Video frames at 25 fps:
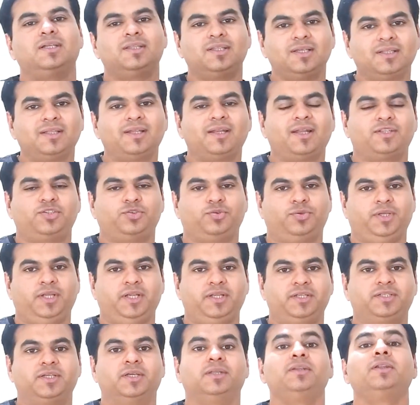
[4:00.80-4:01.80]
other than
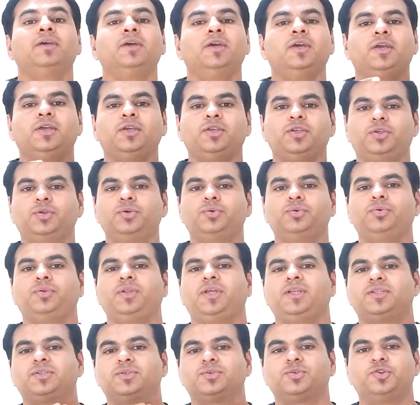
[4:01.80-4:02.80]
education, you
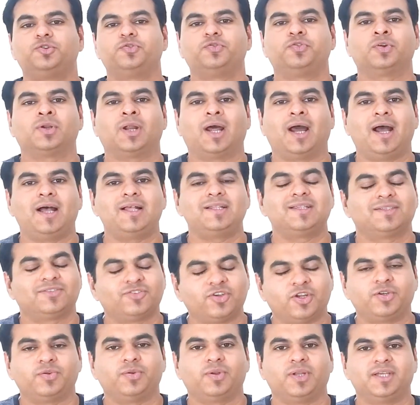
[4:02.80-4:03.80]
need to go for IELTS
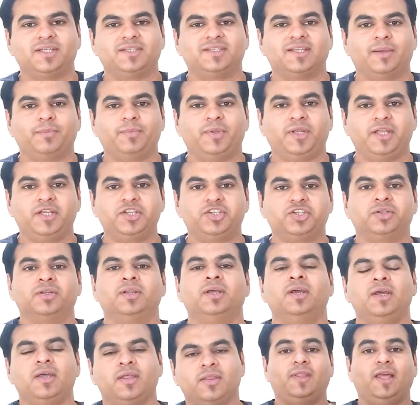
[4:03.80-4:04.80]
general examination.
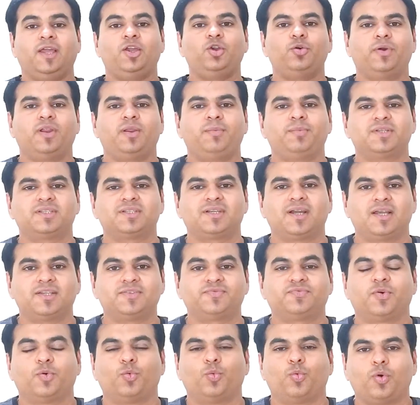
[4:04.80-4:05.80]
Thank you very much
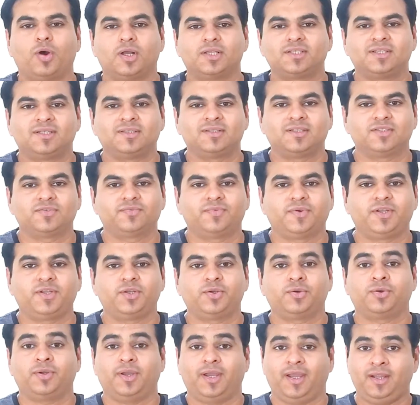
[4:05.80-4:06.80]
guys for watching this
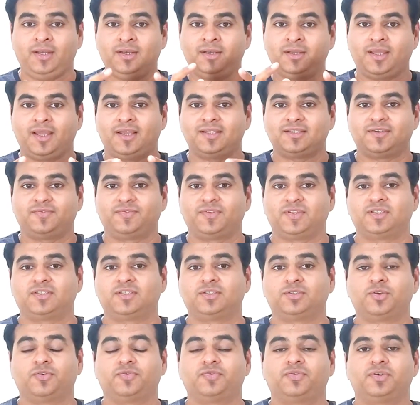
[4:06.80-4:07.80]
video. In case if this
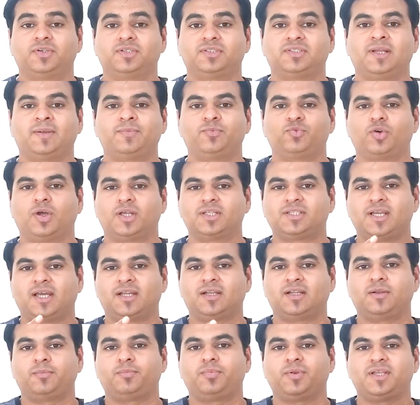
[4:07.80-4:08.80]
is your first time to our
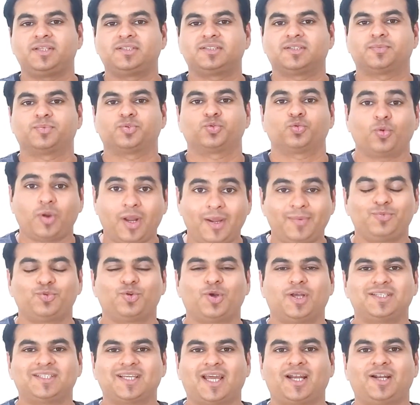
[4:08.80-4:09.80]
channel, please subscribe to
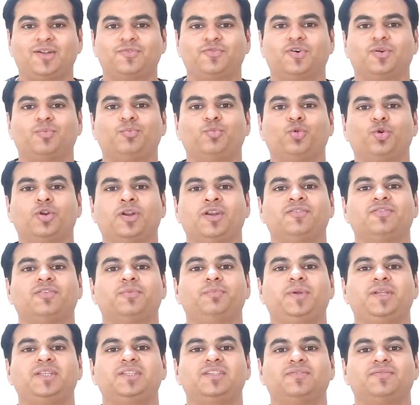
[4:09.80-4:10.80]
our channel for more
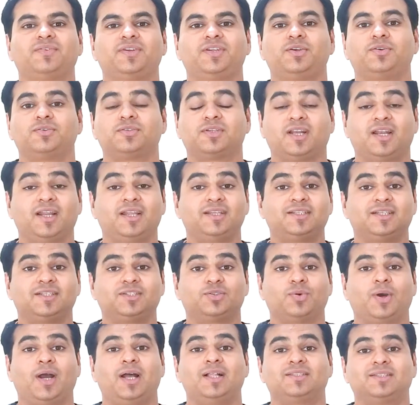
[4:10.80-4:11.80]
informative videos related
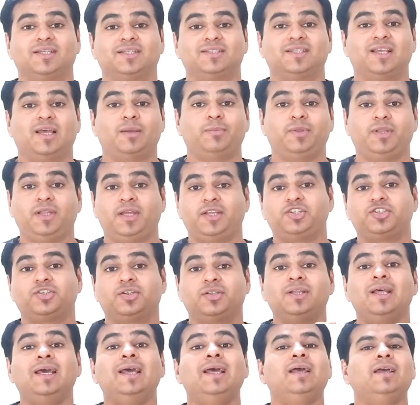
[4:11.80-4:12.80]
to IELTS
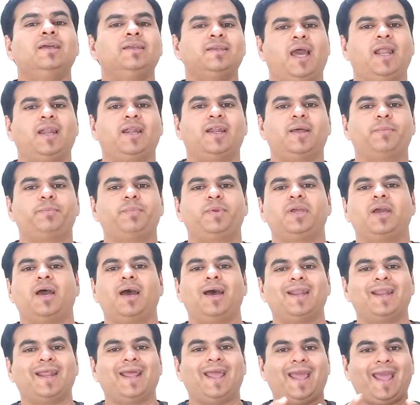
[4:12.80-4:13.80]
examination, Canada
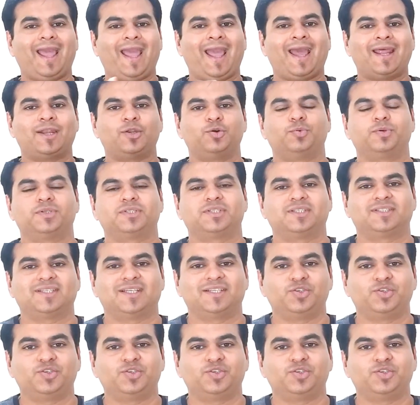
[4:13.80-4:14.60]
PR and overseas